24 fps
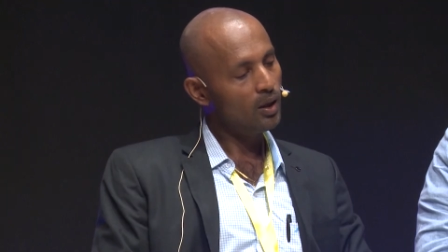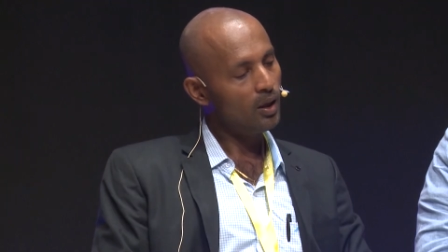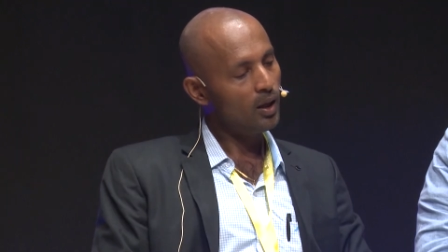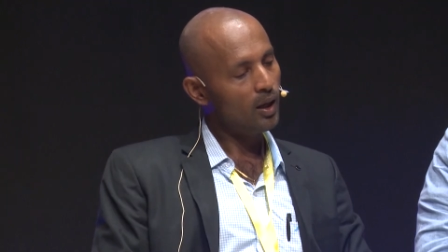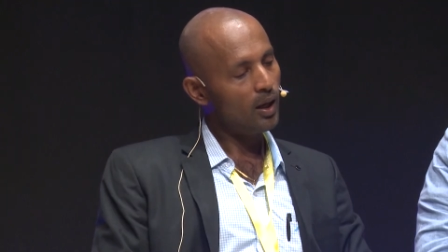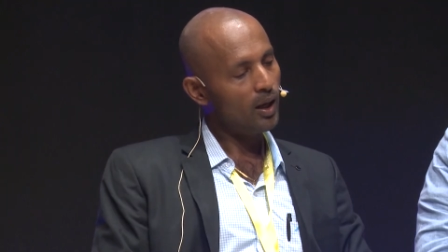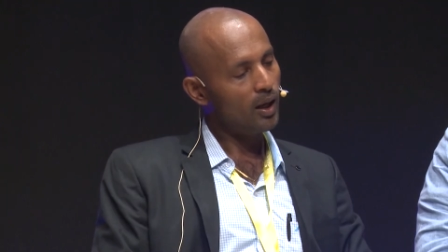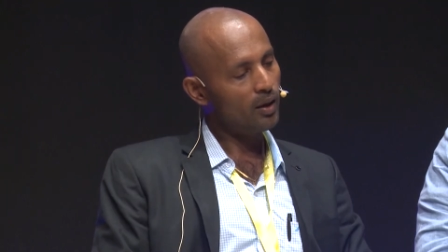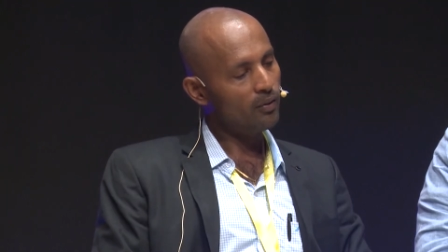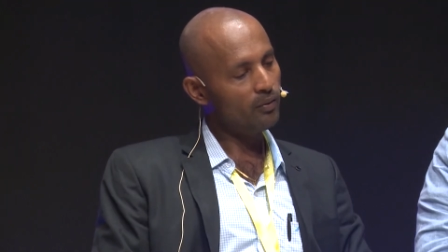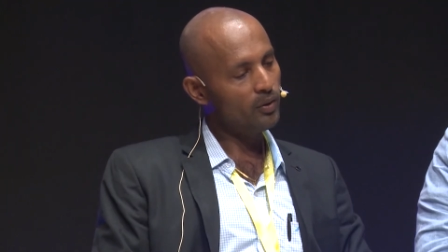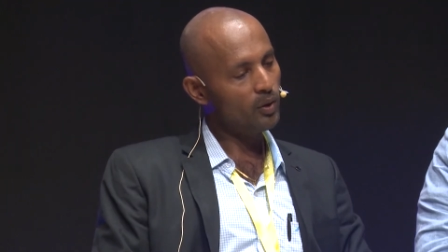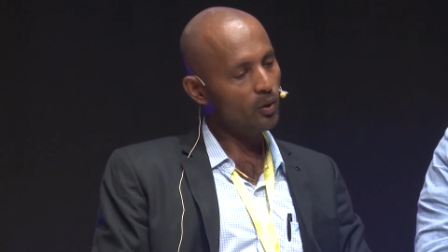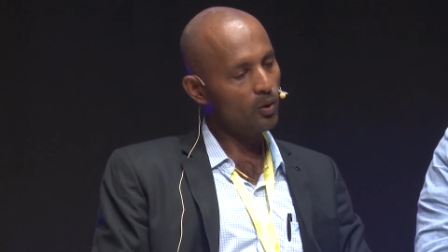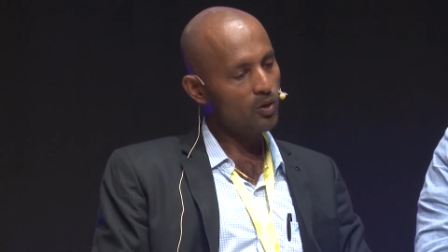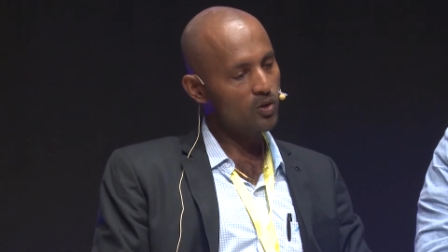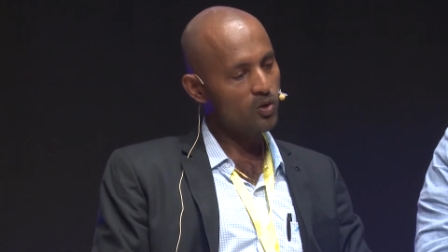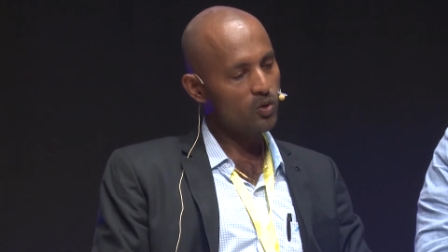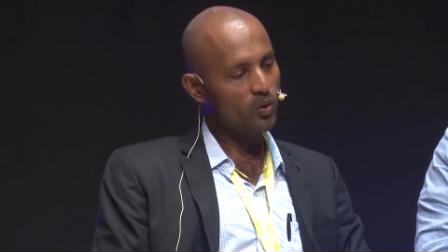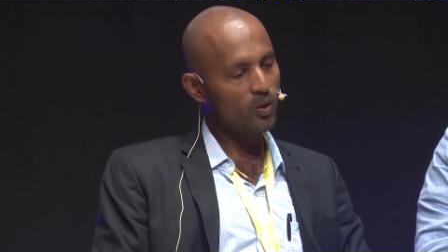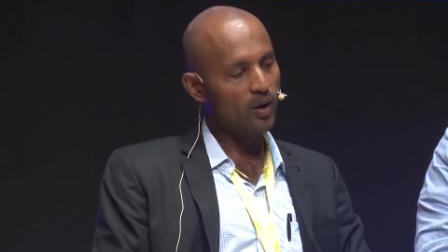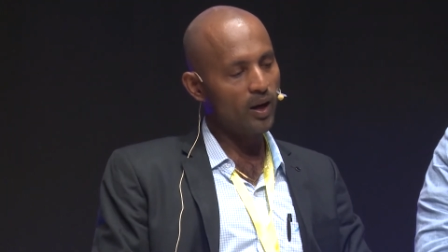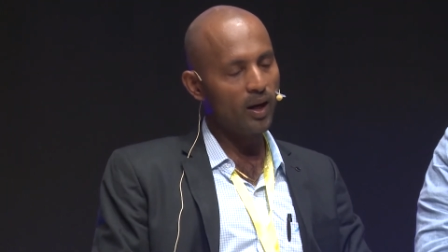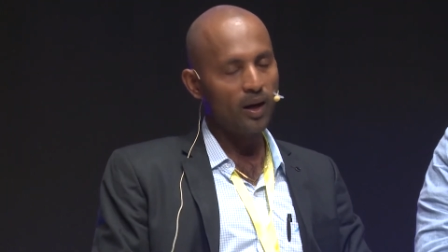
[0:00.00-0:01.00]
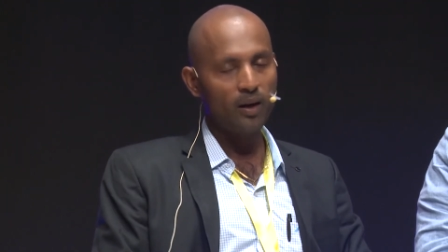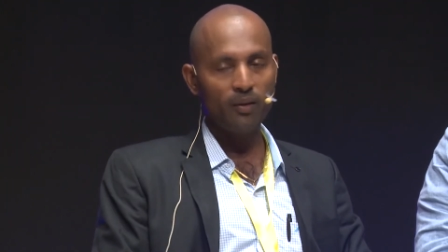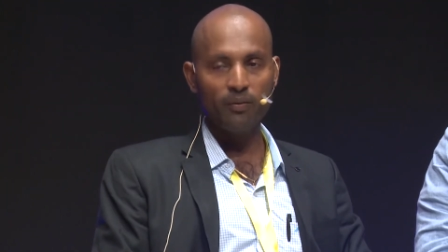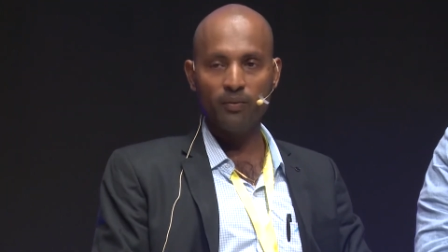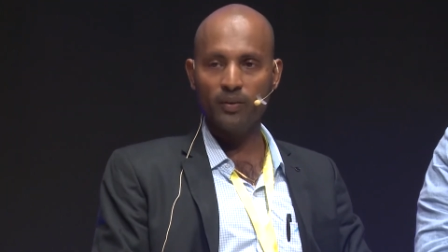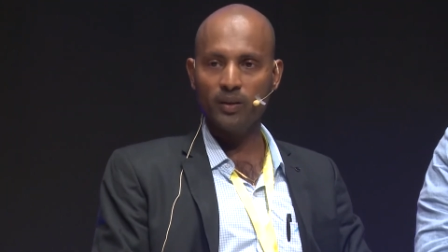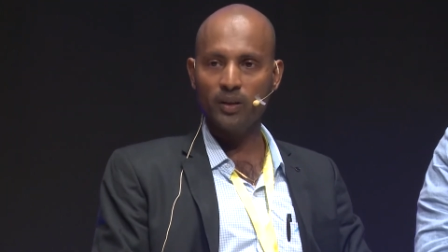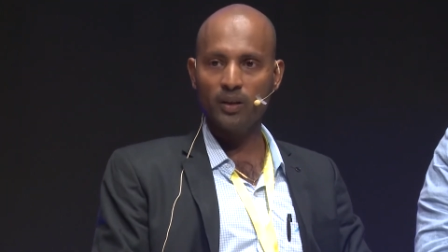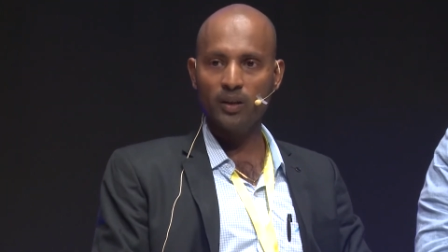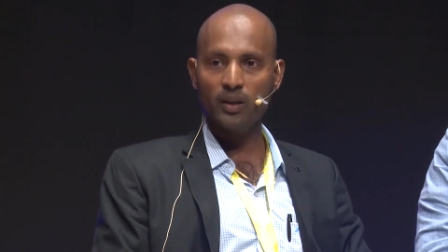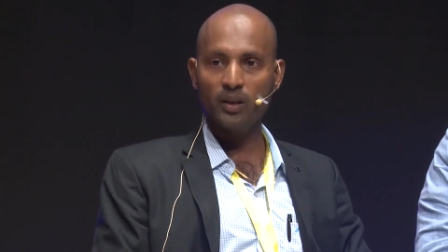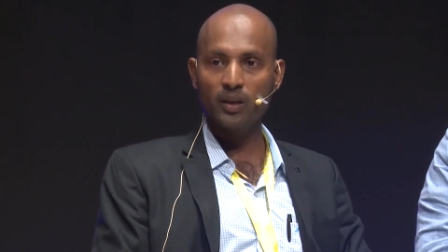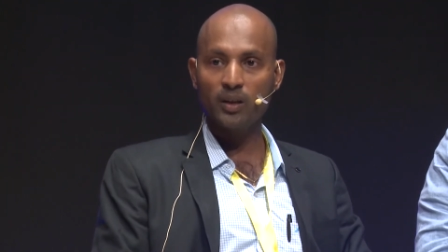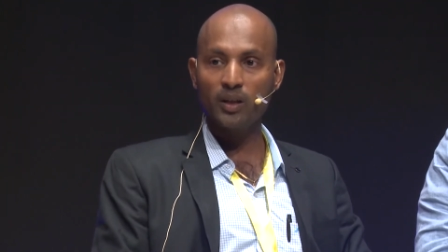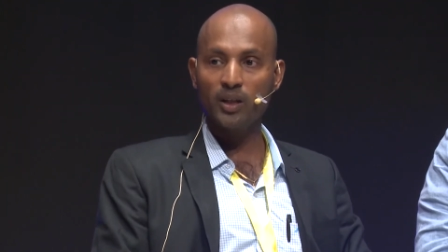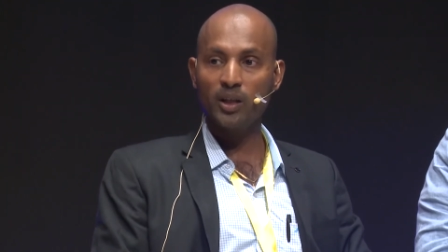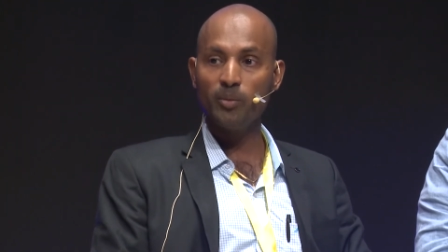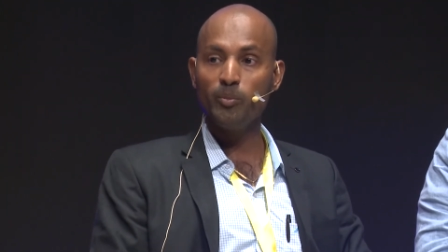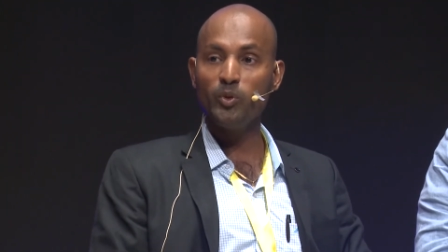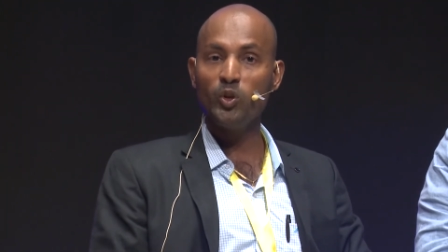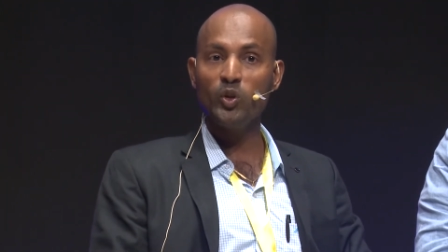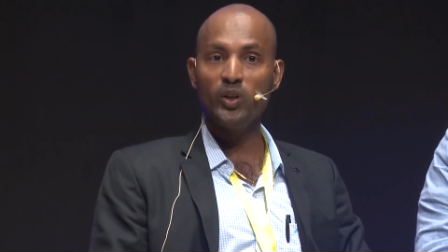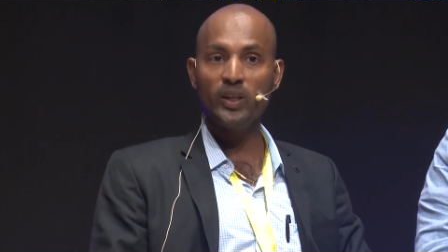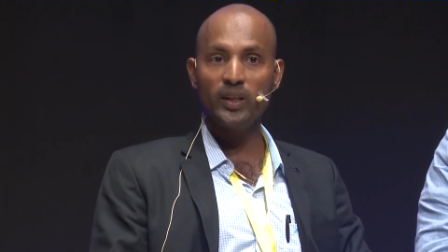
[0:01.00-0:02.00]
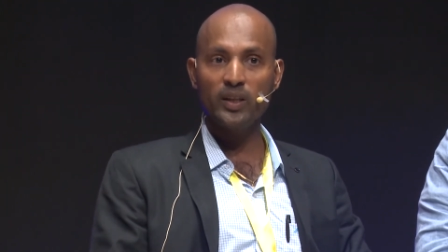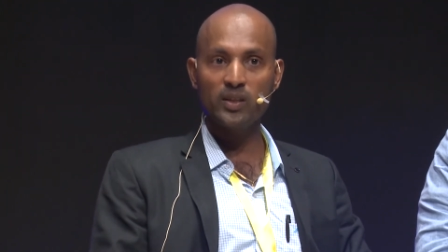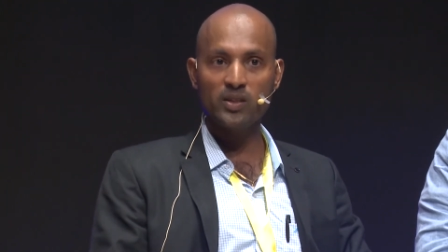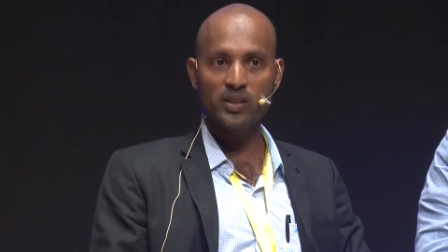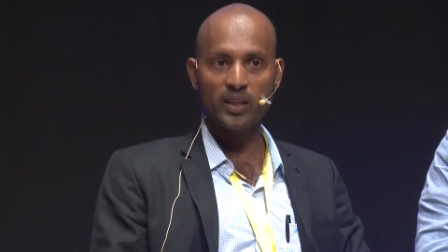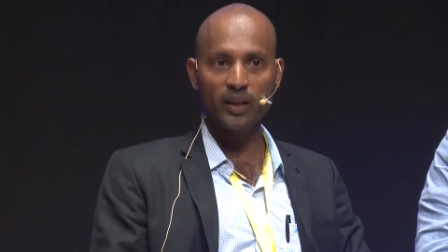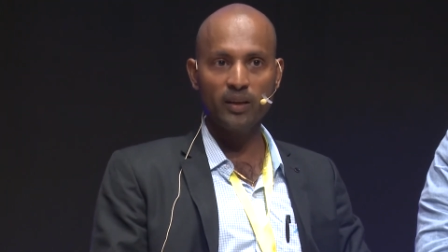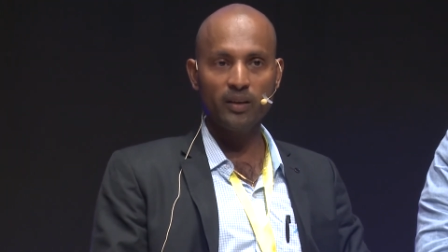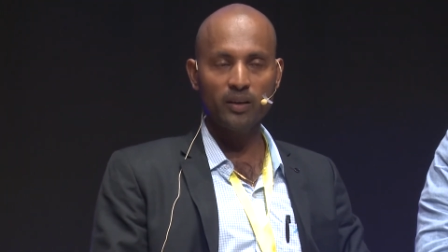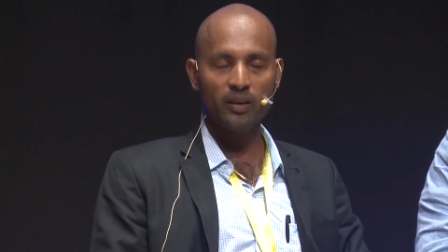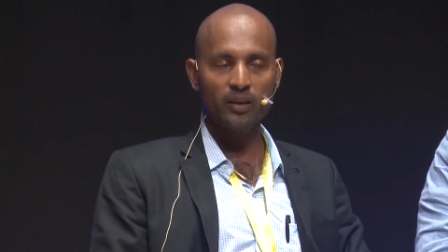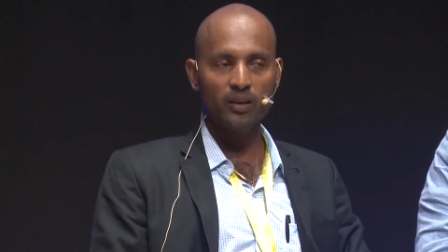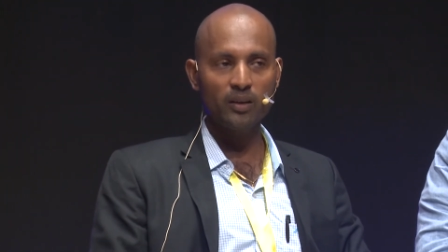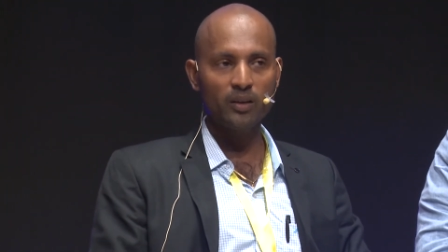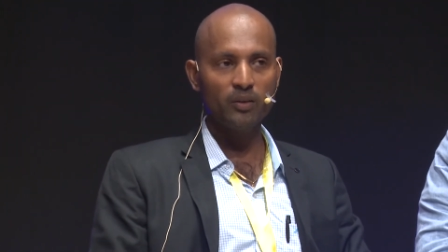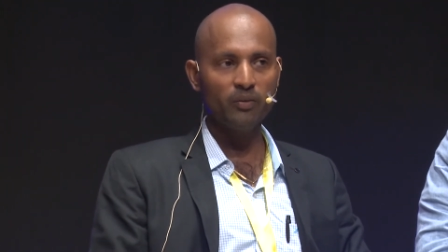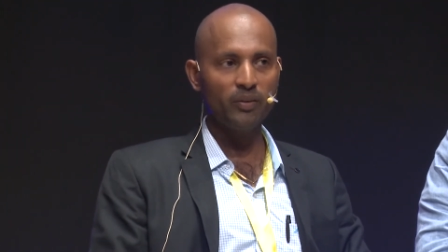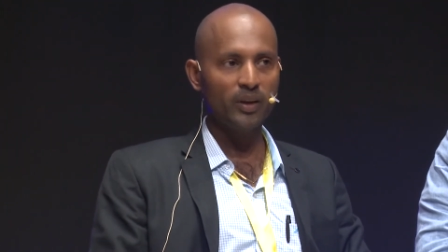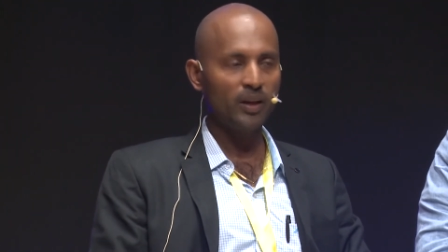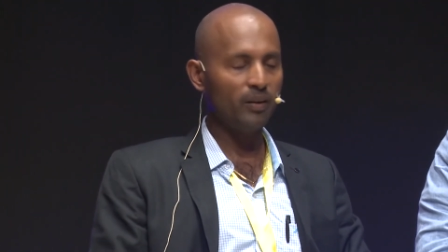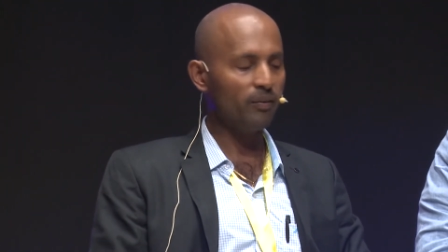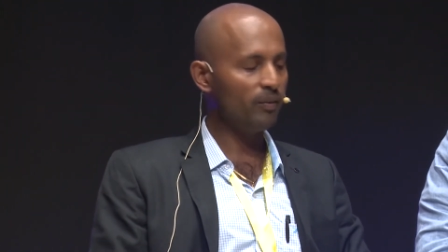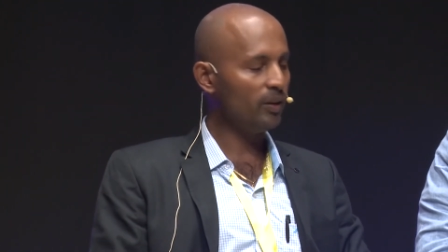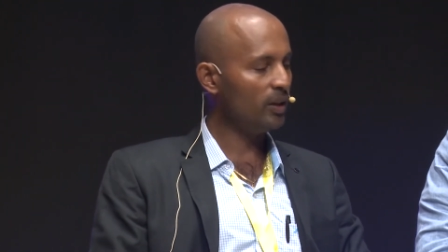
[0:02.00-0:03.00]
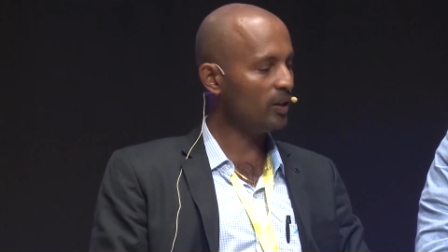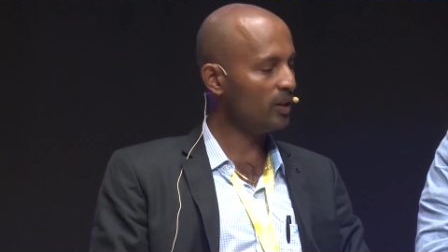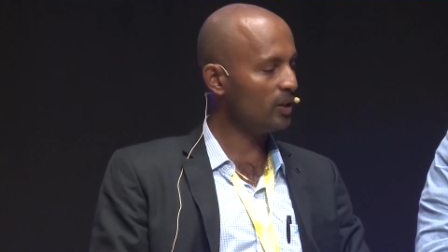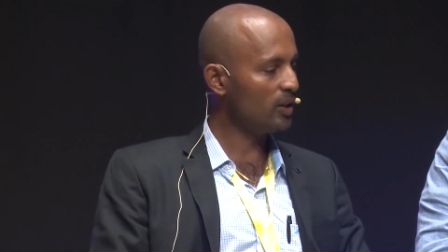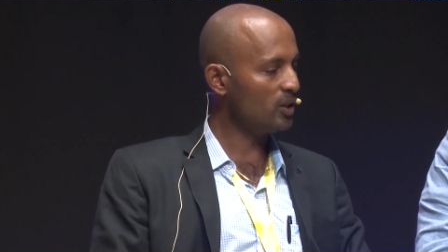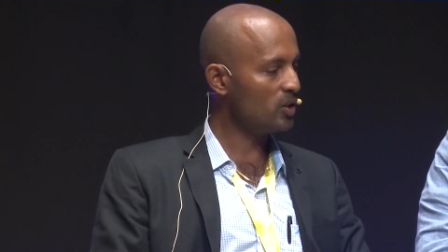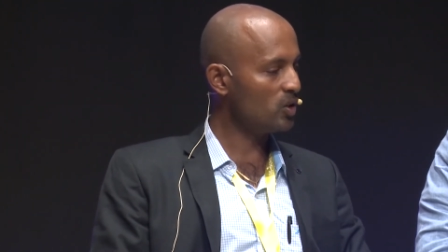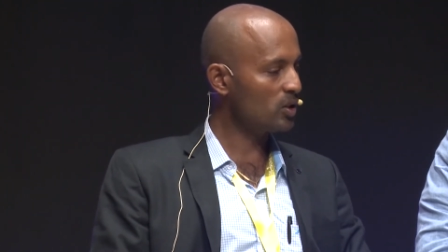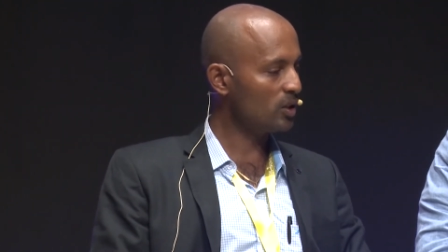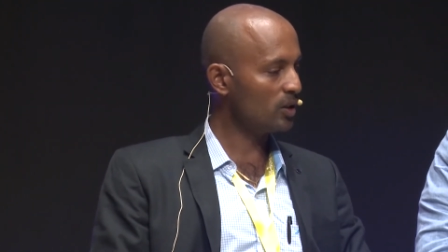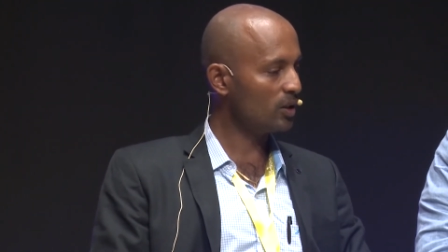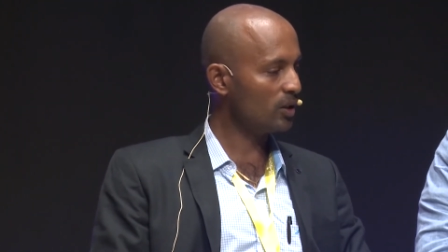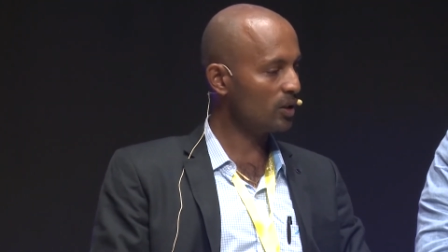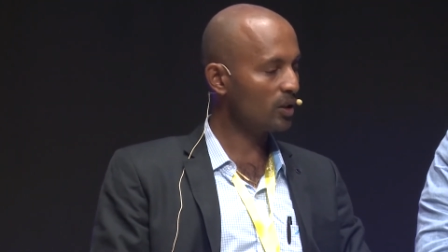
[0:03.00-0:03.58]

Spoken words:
And we also have a community center where we teach